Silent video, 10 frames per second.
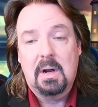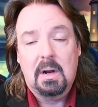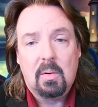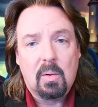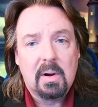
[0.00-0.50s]

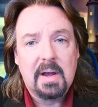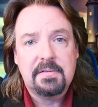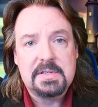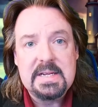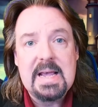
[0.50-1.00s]
or
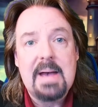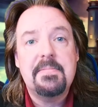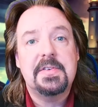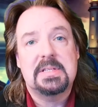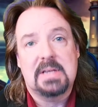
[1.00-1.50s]
have
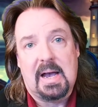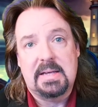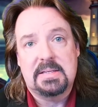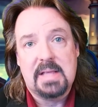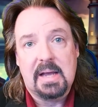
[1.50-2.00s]

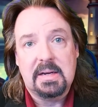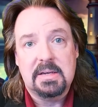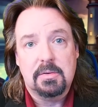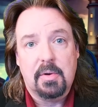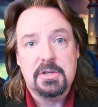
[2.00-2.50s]
de-emphasized that
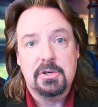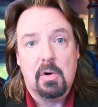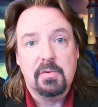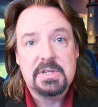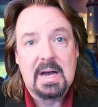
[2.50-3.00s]
integration
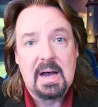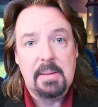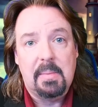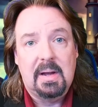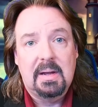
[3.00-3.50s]
over
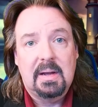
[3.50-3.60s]
time.